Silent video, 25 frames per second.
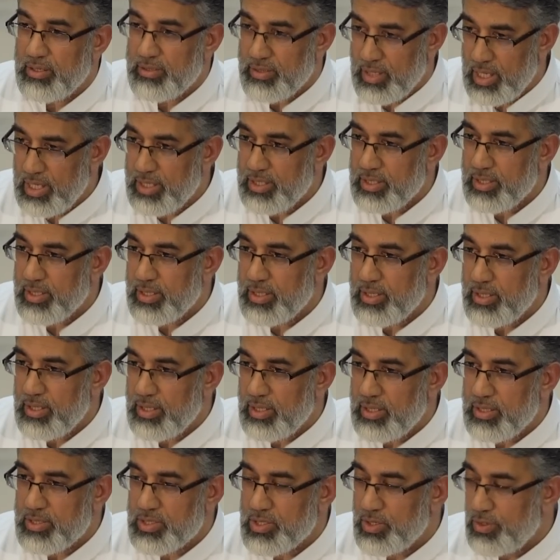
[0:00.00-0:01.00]
Right?
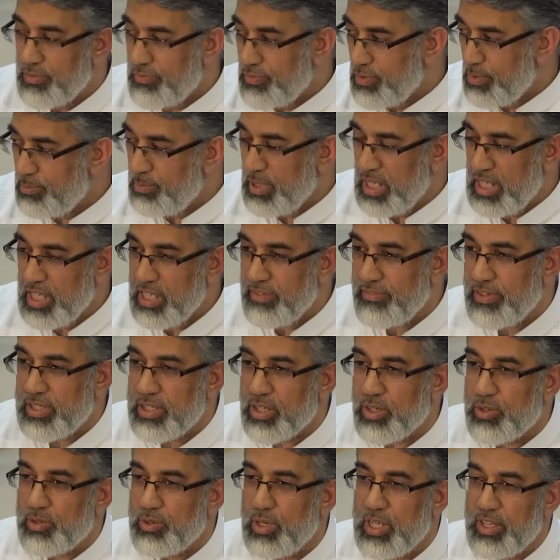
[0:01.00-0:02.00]
So if you believe
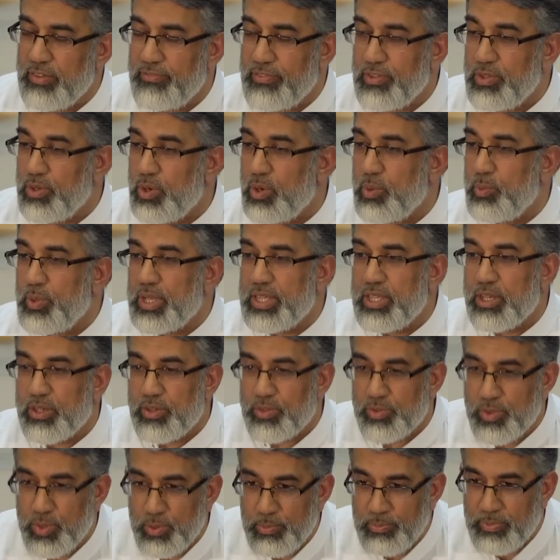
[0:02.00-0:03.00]
in a, if you're with a
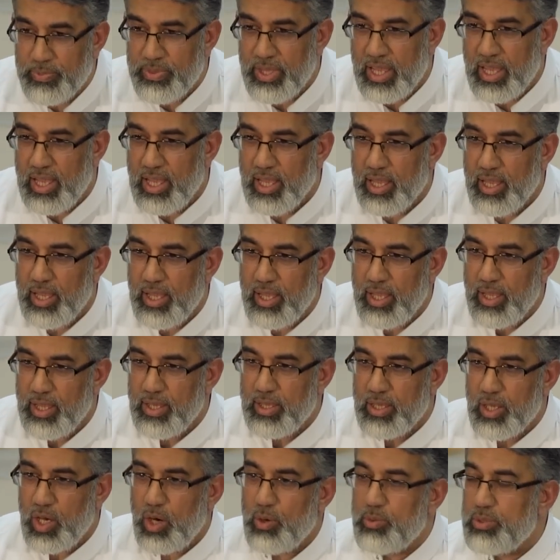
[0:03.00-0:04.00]
group that
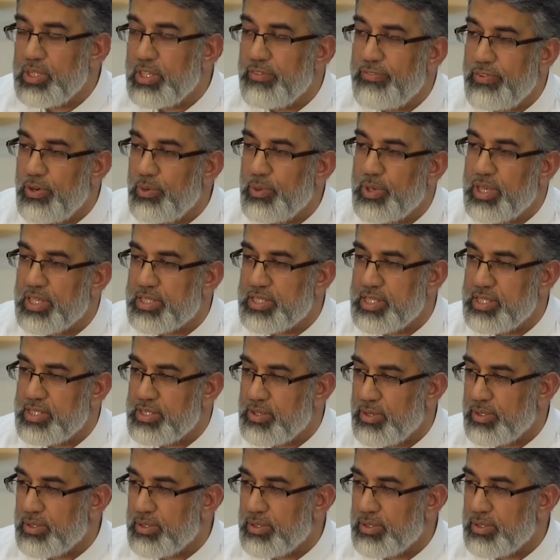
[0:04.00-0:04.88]
only focuses